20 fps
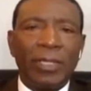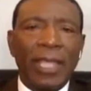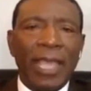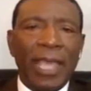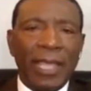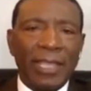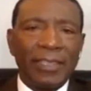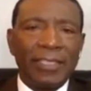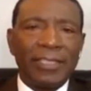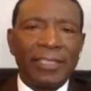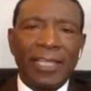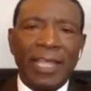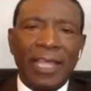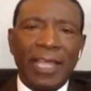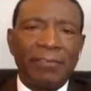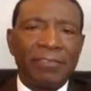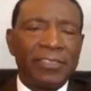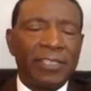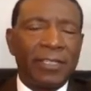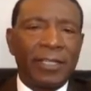when Anthony
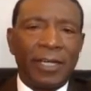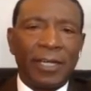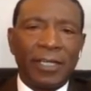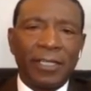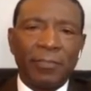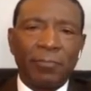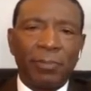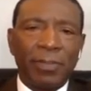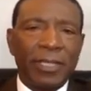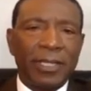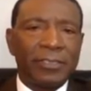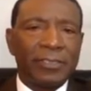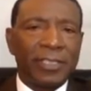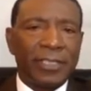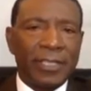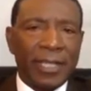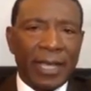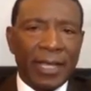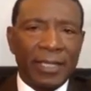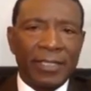Davis and the other players
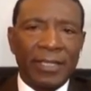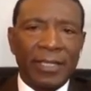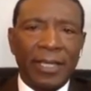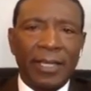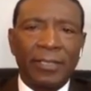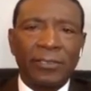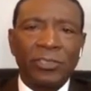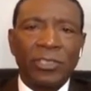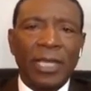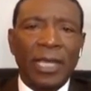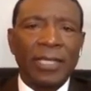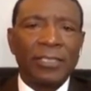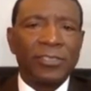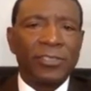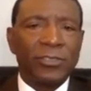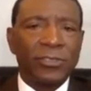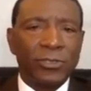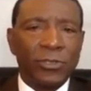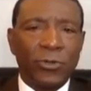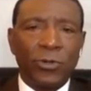are knocking down
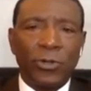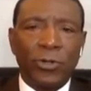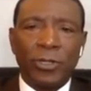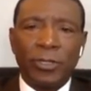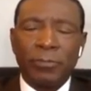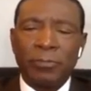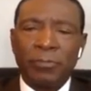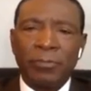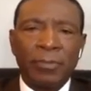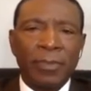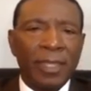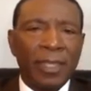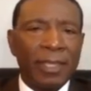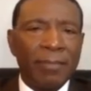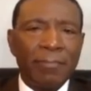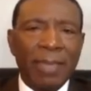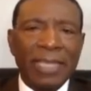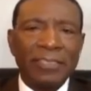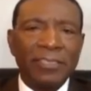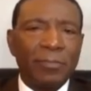shots, scoring,
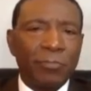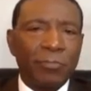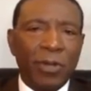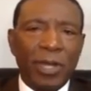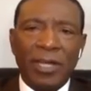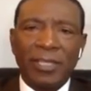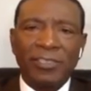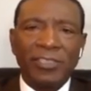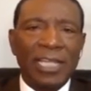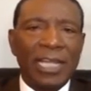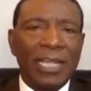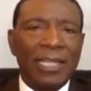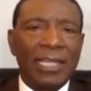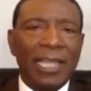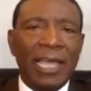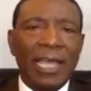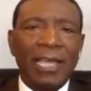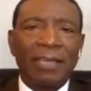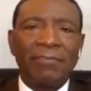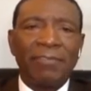it makes LeBron's
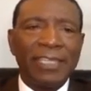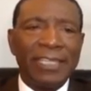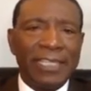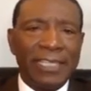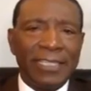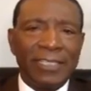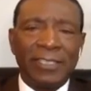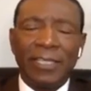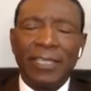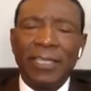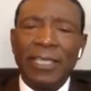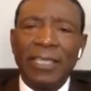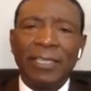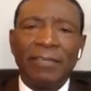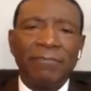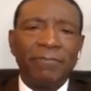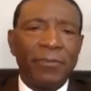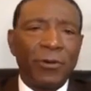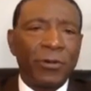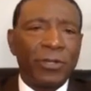life easy. He
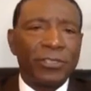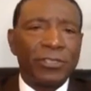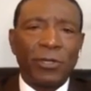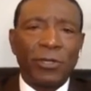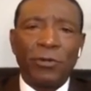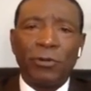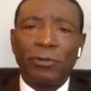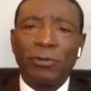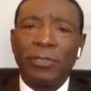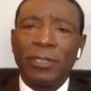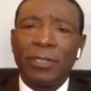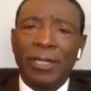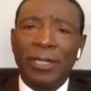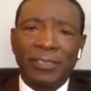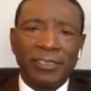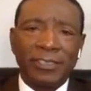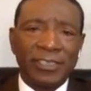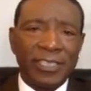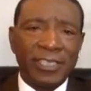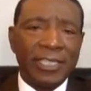can focus on
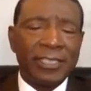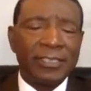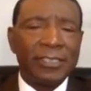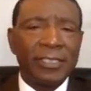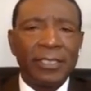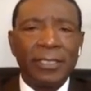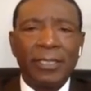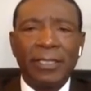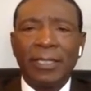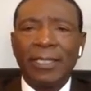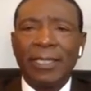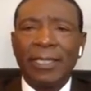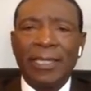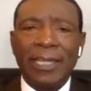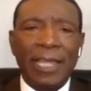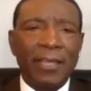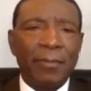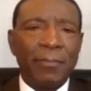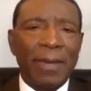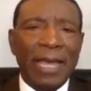assists,
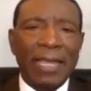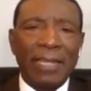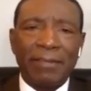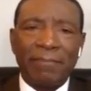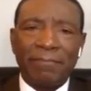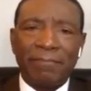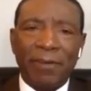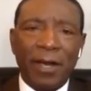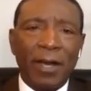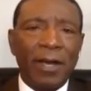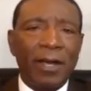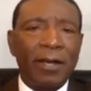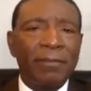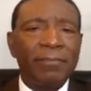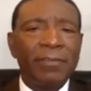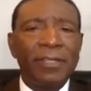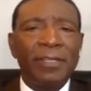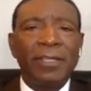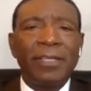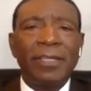getting everybody
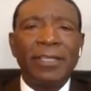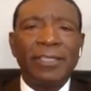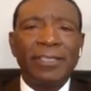involved,